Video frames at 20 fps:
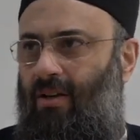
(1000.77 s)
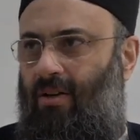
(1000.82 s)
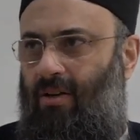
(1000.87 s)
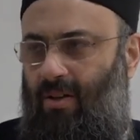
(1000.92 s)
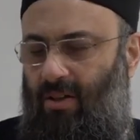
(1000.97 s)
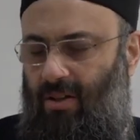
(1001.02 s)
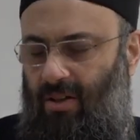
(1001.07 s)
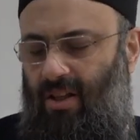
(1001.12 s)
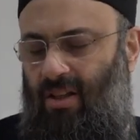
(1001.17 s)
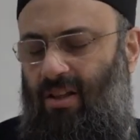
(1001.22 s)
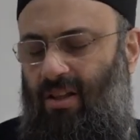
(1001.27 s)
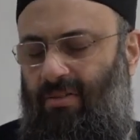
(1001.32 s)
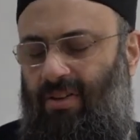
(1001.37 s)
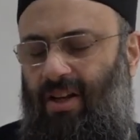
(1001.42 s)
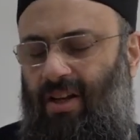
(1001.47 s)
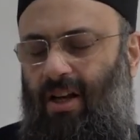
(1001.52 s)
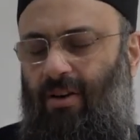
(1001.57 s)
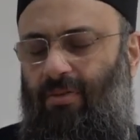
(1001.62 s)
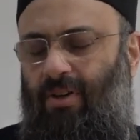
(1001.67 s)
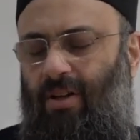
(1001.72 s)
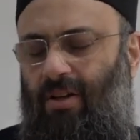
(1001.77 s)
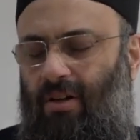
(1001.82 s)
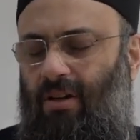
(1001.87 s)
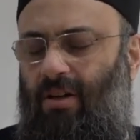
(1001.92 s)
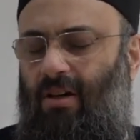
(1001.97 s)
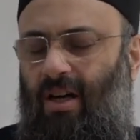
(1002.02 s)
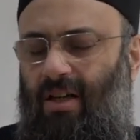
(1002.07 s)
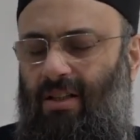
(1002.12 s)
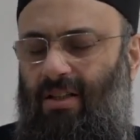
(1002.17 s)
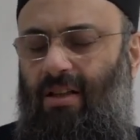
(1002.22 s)
fana of your
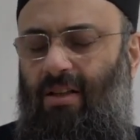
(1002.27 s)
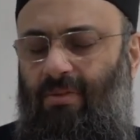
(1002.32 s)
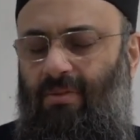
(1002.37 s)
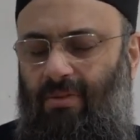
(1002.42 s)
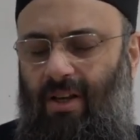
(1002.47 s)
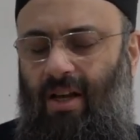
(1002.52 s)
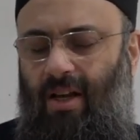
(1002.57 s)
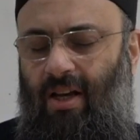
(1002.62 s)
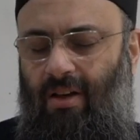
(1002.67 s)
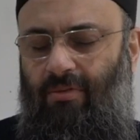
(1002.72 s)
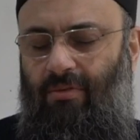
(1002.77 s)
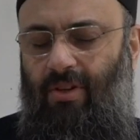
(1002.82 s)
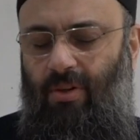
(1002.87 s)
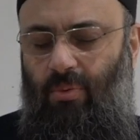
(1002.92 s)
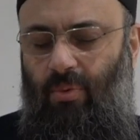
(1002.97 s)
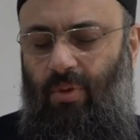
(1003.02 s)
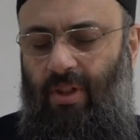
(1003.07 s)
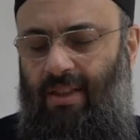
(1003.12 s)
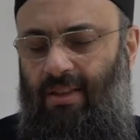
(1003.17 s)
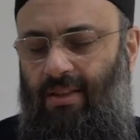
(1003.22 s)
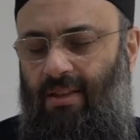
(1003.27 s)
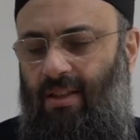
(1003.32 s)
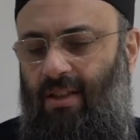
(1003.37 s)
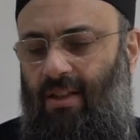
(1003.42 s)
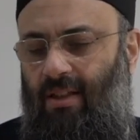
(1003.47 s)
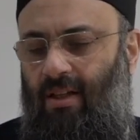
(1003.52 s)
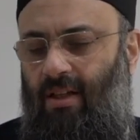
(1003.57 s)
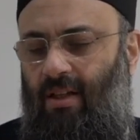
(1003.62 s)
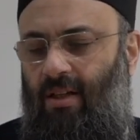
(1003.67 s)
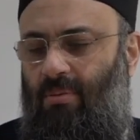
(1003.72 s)
irada, the fana of your will.
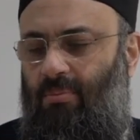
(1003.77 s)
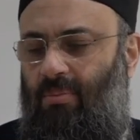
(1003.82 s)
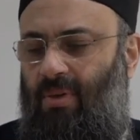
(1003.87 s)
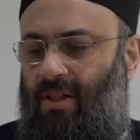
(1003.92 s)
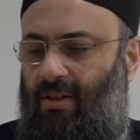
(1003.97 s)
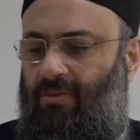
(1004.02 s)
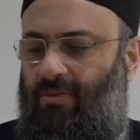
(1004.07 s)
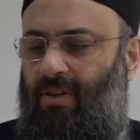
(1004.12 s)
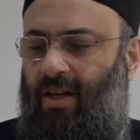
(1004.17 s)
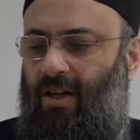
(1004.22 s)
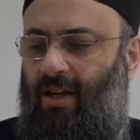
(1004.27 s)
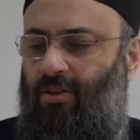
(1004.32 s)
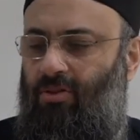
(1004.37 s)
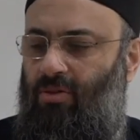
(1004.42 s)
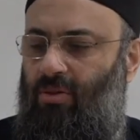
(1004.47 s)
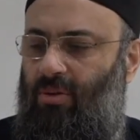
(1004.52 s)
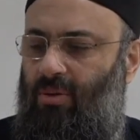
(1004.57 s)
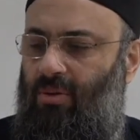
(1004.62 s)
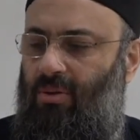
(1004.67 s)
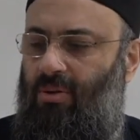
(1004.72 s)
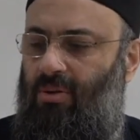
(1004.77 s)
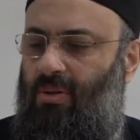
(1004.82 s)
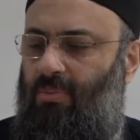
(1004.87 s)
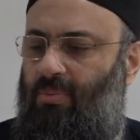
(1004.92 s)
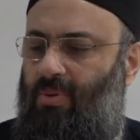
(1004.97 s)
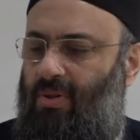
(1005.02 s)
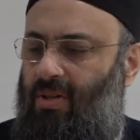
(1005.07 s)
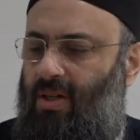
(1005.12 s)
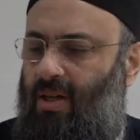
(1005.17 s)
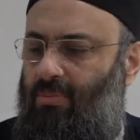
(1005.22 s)
But the fana al-shuhud, the
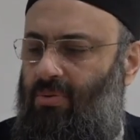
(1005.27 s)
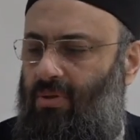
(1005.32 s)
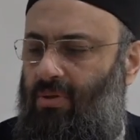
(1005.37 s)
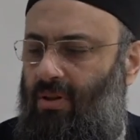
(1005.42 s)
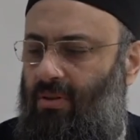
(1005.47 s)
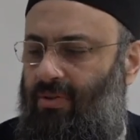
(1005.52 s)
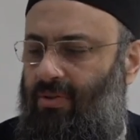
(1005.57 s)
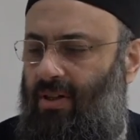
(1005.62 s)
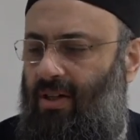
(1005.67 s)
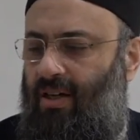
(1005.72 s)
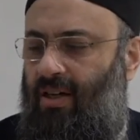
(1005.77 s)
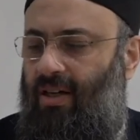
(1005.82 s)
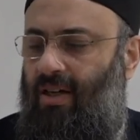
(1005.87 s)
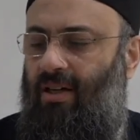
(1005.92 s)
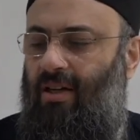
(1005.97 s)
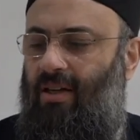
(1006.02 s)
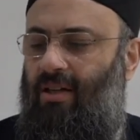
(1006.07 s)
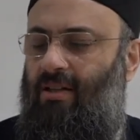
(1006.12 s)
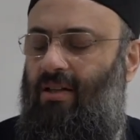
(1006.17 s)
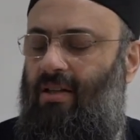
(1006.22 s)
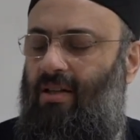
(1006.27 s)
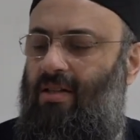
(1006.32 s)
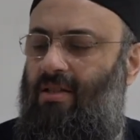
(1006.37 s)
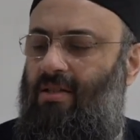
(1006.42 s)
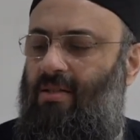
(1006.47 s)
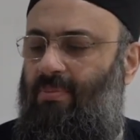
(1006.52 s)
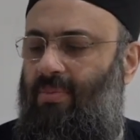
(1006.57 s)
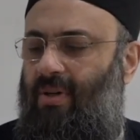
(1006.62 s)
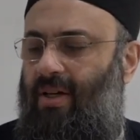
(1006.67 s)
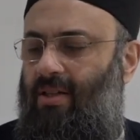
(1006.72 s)
perceptual fana, it
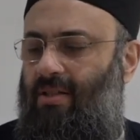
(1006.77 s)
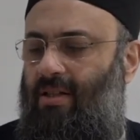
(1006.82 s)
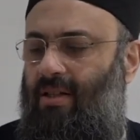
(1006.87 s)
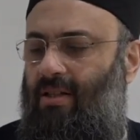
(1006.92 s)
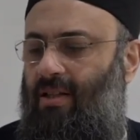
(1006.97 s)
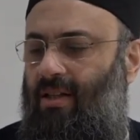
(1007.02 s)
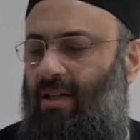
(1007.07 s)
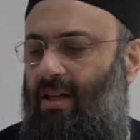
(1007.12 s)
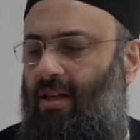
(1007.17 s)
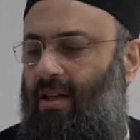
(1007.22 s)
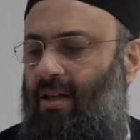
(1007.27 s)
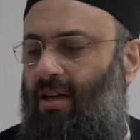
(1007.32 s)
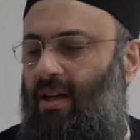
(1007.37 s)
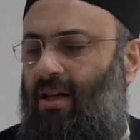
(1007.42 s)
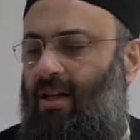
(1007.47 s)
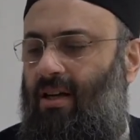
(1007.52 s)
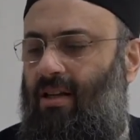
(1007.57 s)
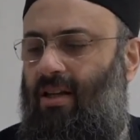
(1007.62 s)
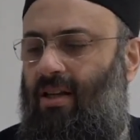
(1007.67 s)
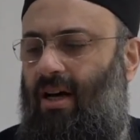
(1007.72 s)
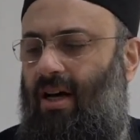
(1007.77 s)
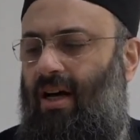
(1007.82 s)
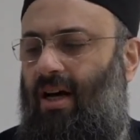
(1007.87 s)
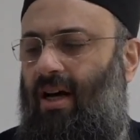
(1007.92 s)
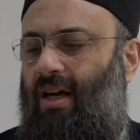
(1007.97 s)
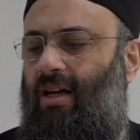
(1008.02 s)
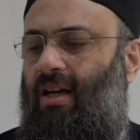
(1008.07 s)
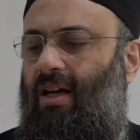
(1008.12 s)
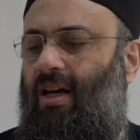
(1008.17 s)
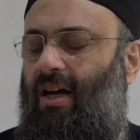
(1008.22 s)
is basically the
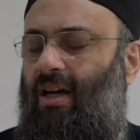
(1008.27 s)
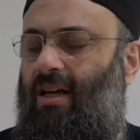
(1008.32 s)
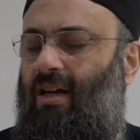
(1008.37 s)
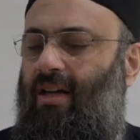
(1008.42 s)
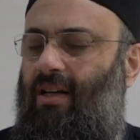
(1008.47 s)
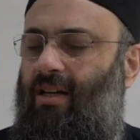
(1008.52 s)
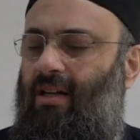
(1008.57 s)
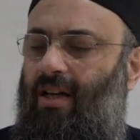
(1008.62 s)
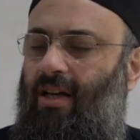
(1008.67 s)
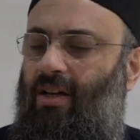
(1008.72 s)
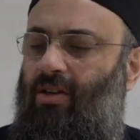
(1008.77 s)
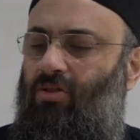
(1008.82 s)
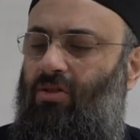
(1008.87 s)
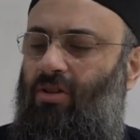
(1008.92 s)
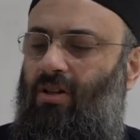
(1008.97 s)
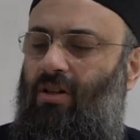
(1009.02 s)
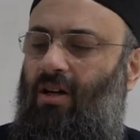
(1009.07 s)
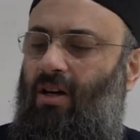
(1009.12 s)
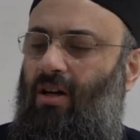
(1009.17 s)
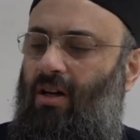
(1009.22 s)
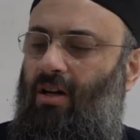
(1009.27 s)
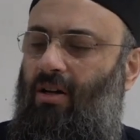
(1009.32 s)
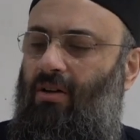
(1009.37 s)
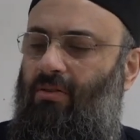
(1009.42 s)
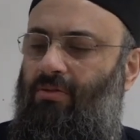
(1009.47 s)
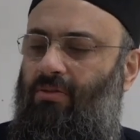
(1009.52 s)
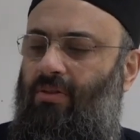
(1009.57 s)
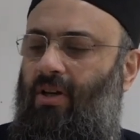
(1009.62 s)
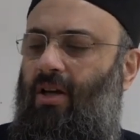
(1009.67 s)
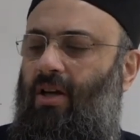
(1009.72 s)
annihilation
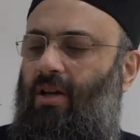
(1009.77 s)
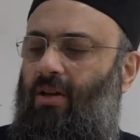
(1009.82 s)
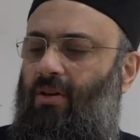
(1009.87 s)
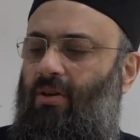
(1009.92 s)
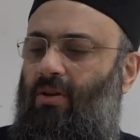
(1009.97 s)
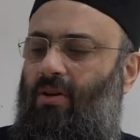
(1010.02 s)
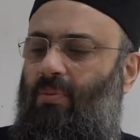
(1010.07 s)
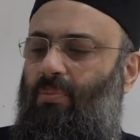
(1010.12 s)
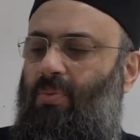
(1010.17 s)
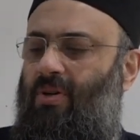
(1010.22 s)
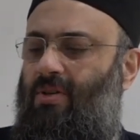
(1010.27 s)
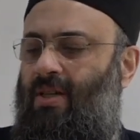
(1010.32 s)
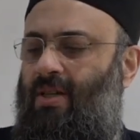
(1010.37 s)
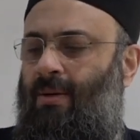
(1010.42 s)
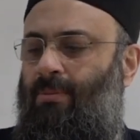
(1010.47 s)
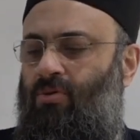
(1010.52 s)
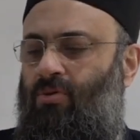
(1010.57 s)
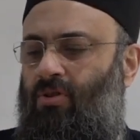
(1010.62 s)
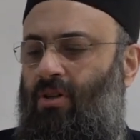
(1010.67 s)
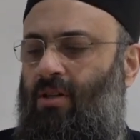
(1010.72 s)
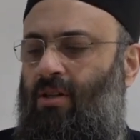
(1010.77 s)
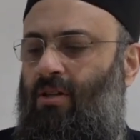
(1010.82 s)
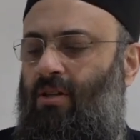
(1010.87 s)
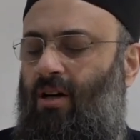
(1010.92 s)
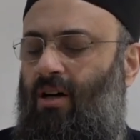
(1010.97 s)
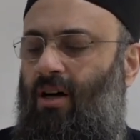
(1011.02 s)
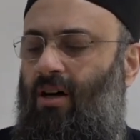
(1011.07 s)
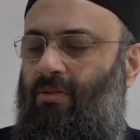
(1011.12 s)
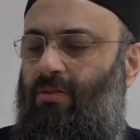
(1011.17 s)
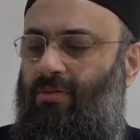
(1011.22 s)
of your perception
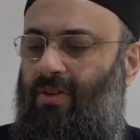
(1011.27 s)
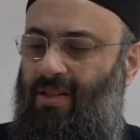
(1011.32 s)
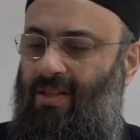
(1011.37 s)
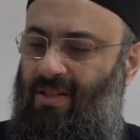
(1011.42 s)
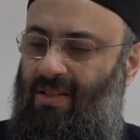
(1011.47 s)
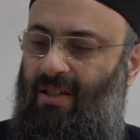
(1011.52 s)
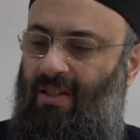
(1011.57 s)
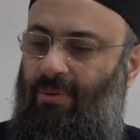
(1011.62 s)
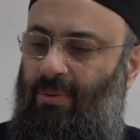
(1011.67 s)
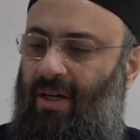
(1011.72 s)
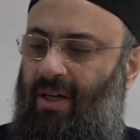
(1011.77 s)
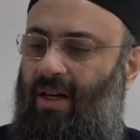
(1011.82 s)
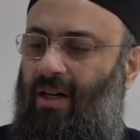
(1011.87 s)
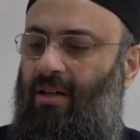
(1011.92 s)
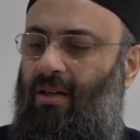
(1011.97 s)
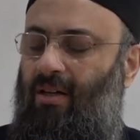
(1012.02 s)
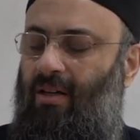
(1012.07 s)
of as-siwa,